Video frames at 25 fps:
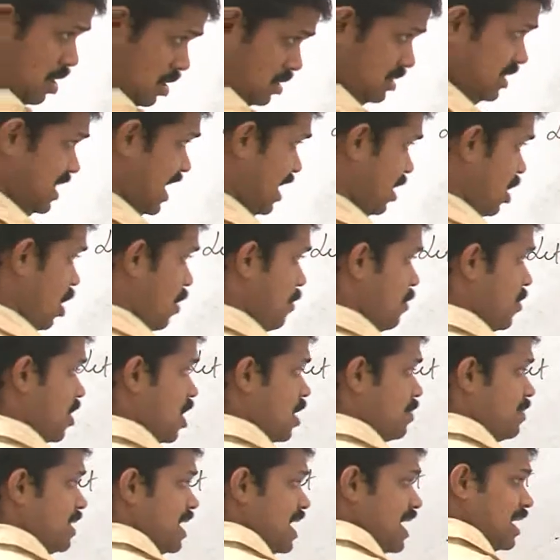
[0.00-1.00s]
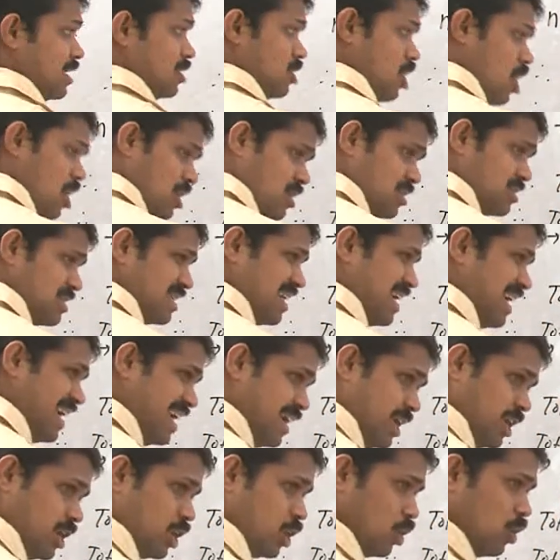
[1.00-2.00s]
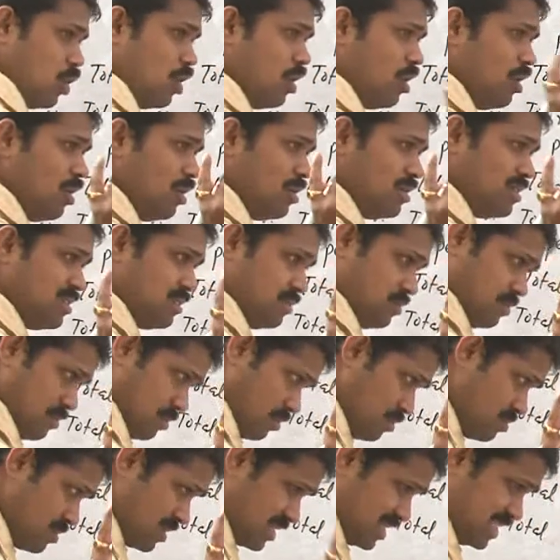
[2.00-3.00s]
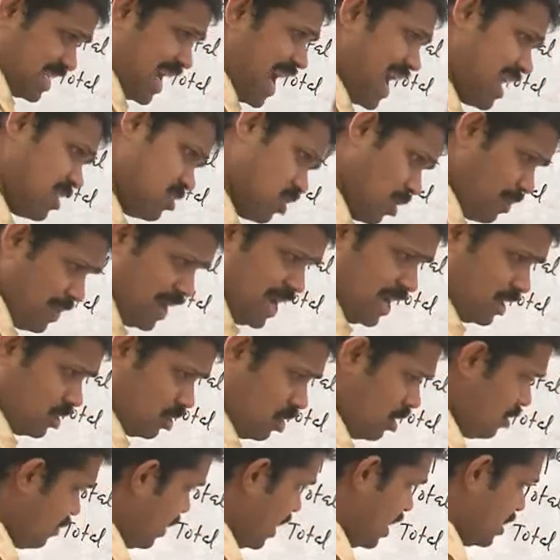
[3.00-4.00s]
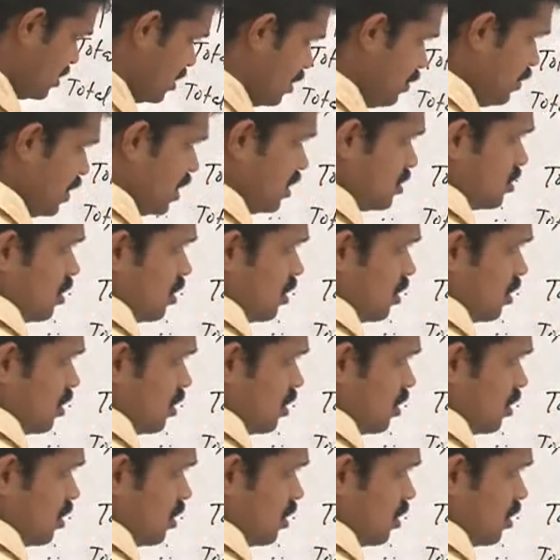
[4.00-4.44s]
the number of electrons into charge of electron. Very simple.